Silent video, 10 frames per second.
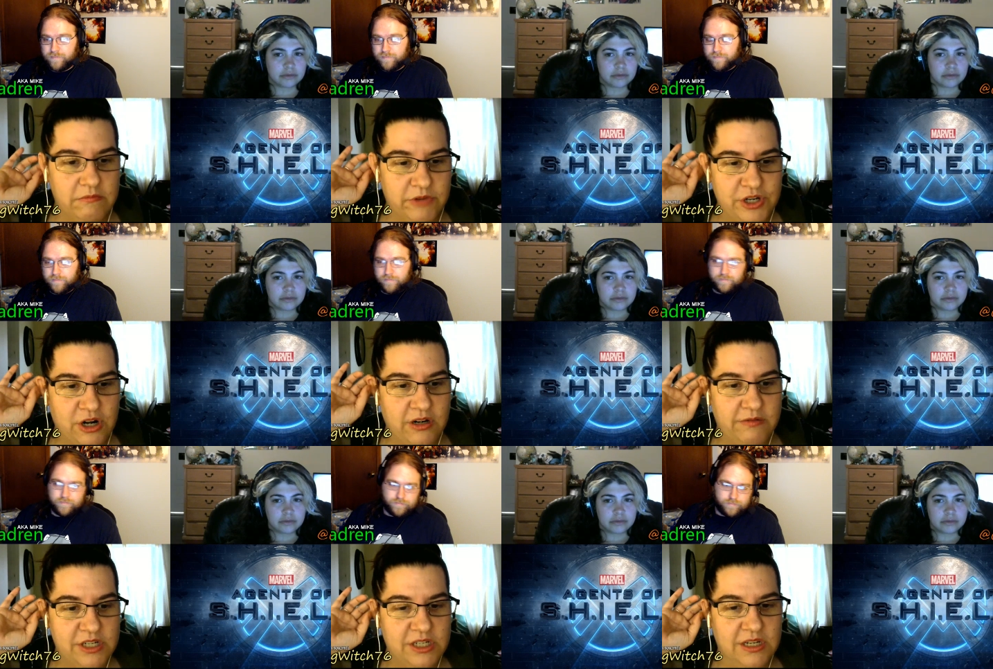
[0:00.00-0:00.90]

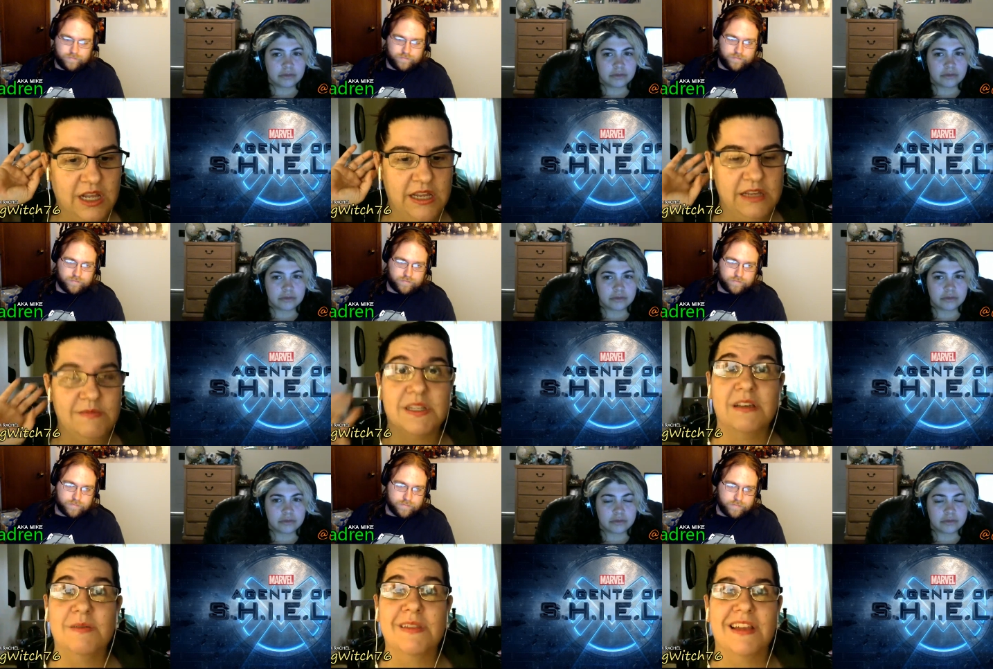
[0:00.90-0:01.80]
Speaker 1: retarded Russian guy. He's
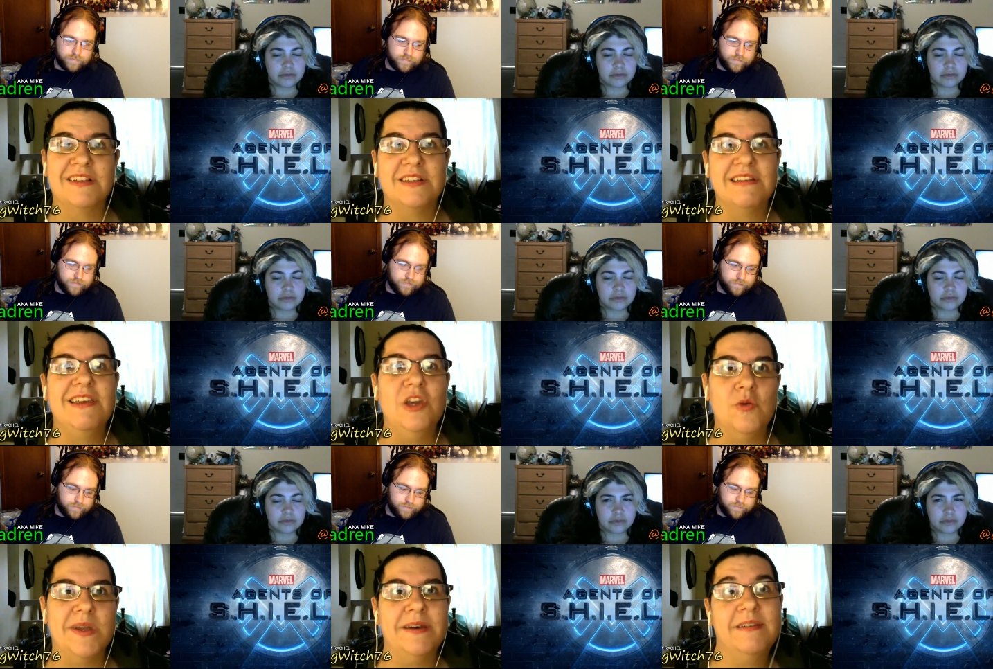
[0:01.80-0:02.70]
like, well, that's
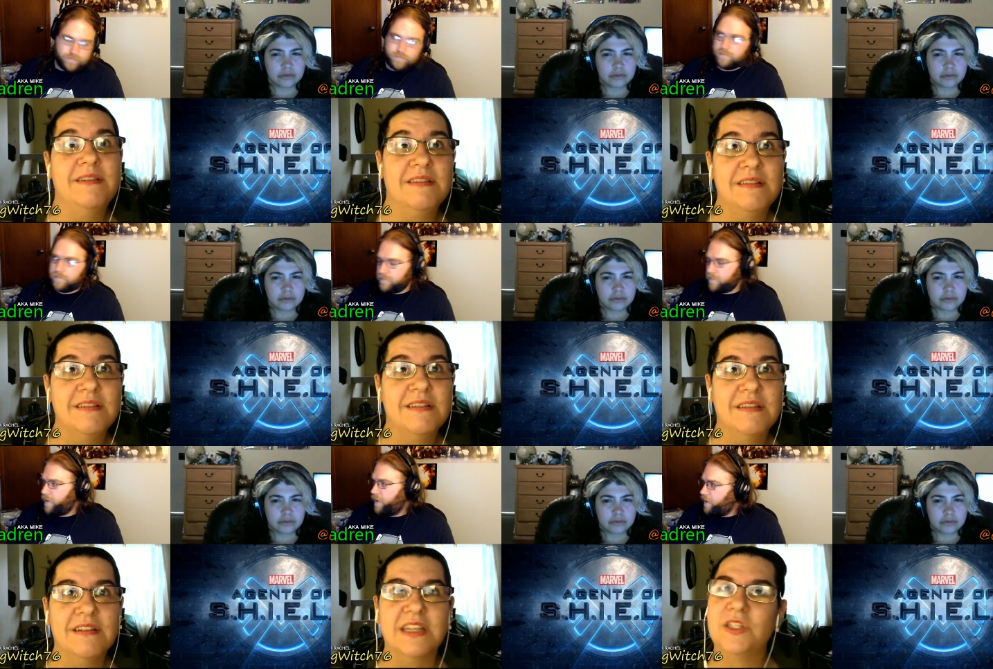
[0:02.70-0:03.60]
human.
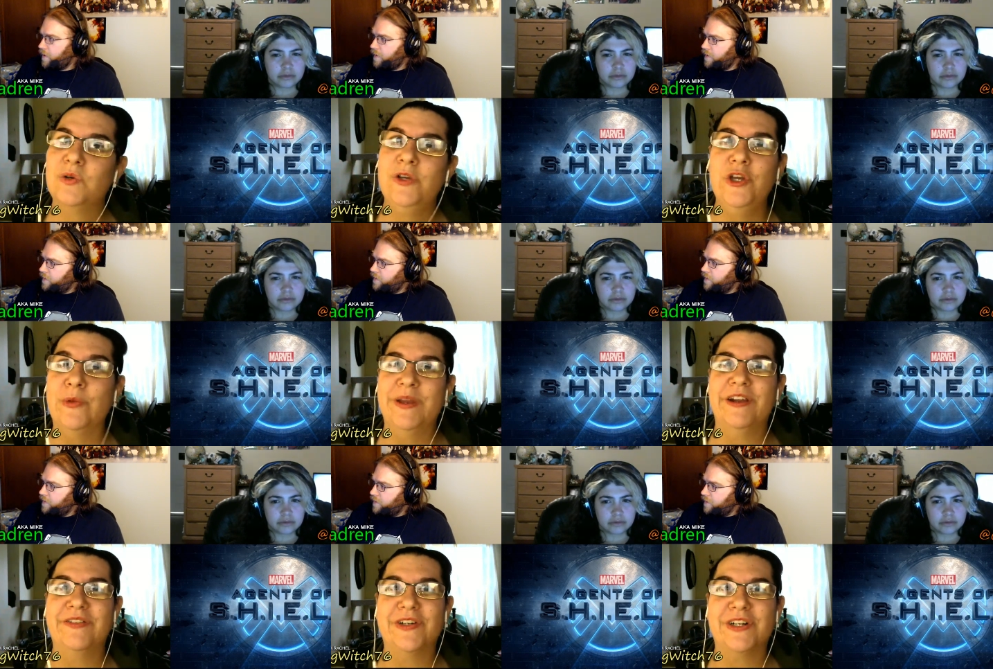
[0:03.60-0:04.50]
That's so
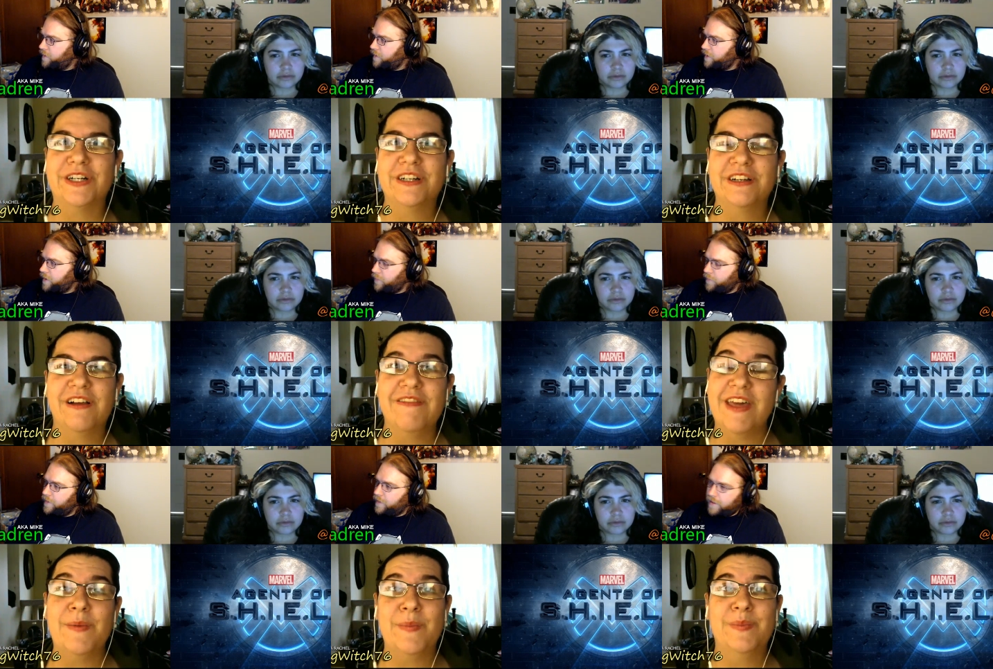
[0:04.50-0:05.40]
human of her. You know,
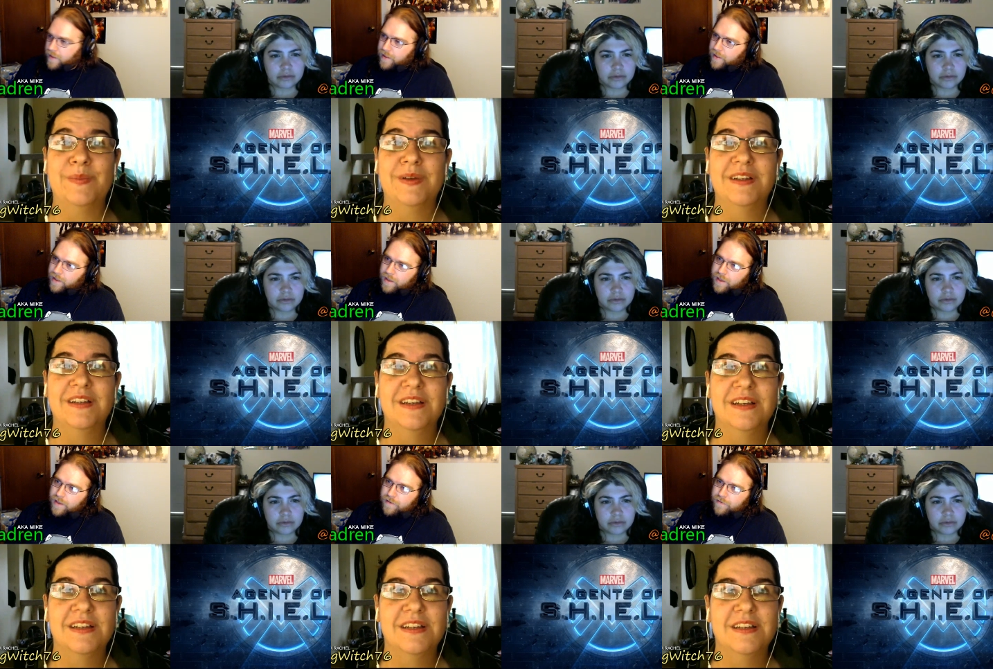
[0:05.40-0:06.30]
of that.
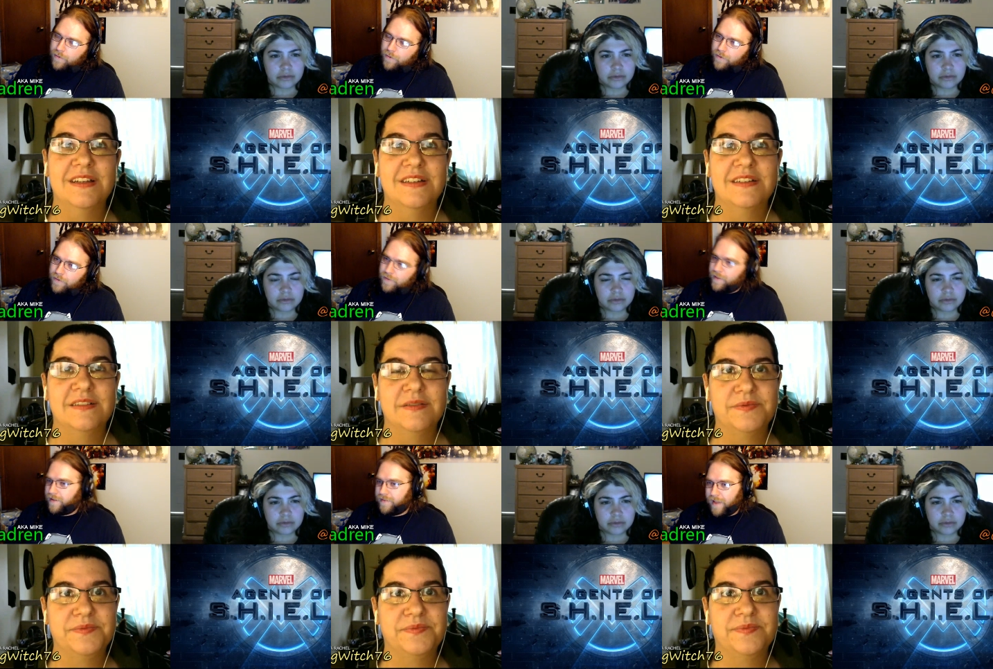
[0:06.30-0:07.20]
Speaker 2: He's all
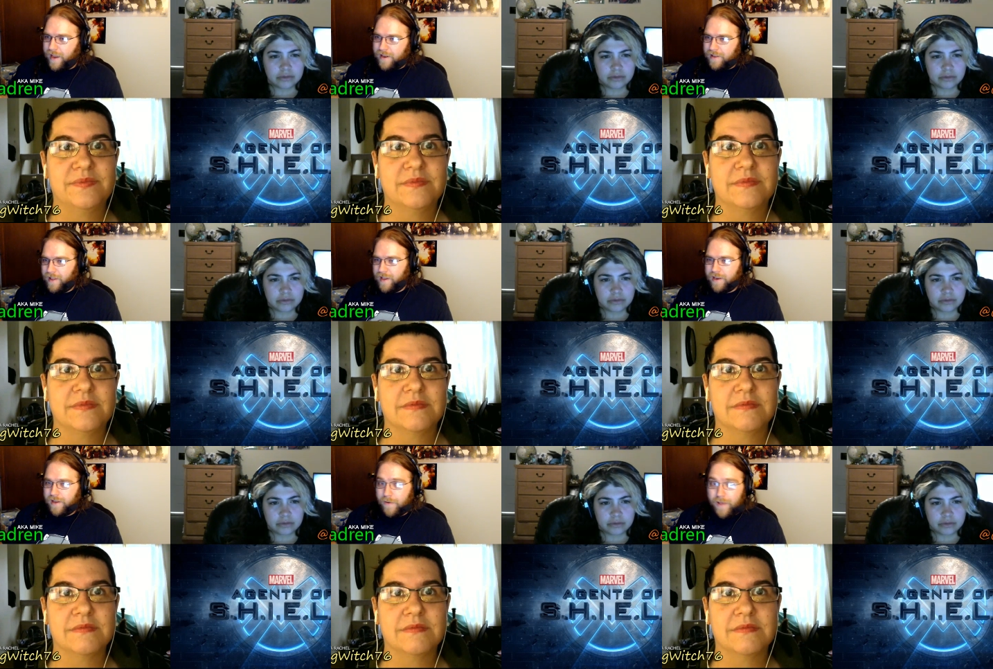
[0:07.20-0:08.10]
excited, like you
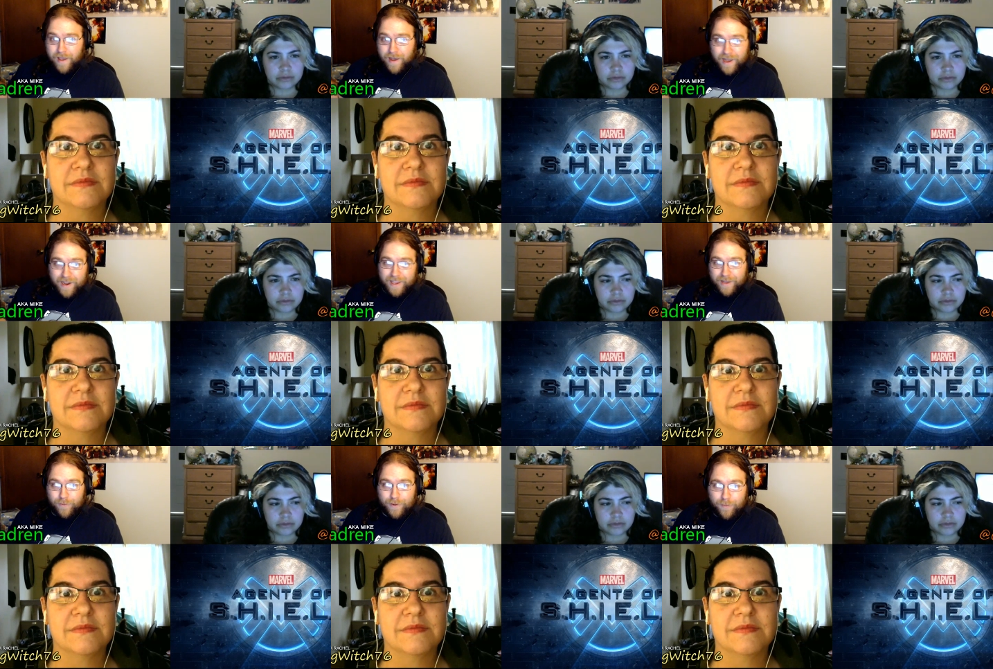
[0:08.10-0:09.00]
know, I'm gonna get a
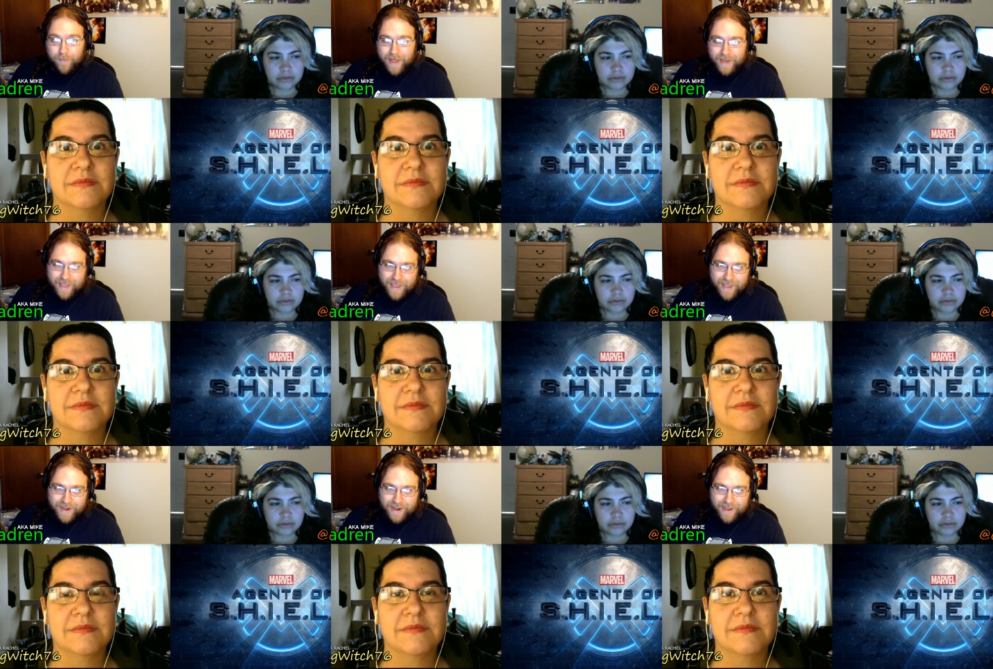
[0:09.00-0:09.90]
real body
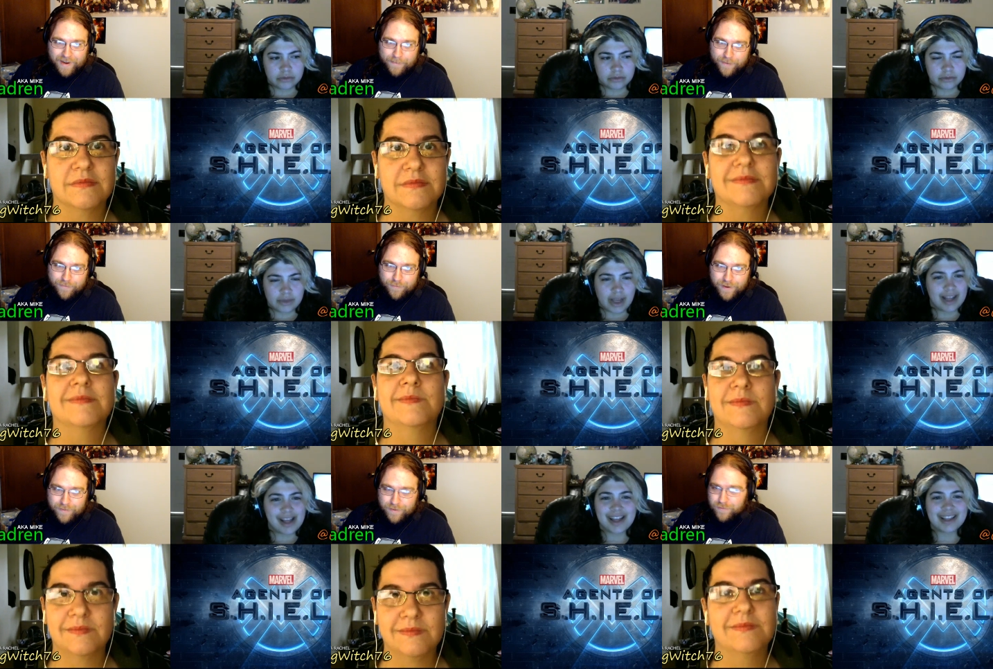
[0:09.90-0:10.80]
again, and I'm gonna be free
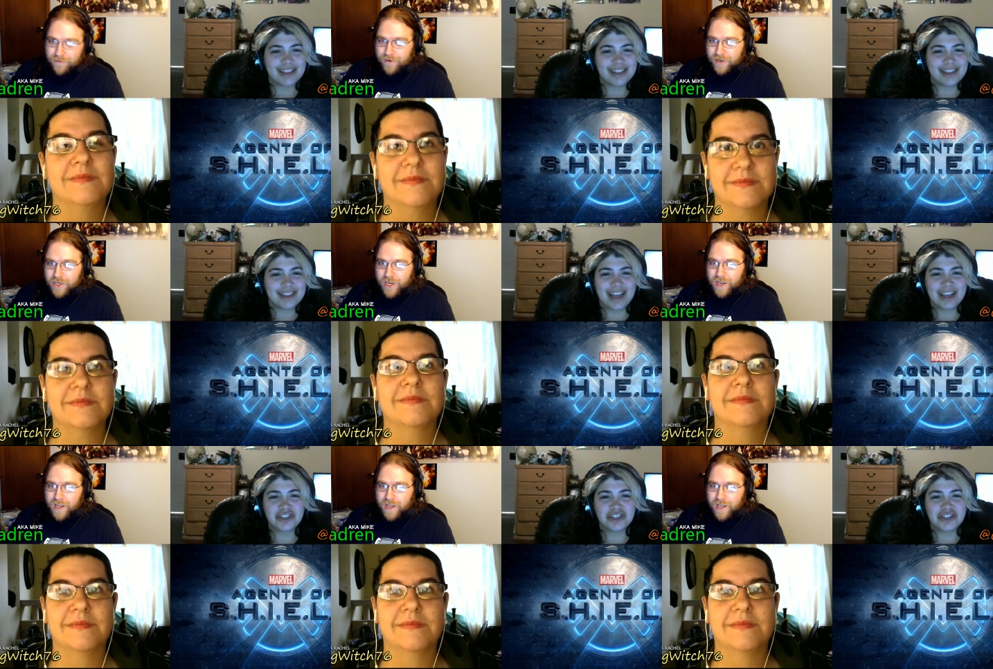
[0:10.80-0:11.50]
of this restriction. Like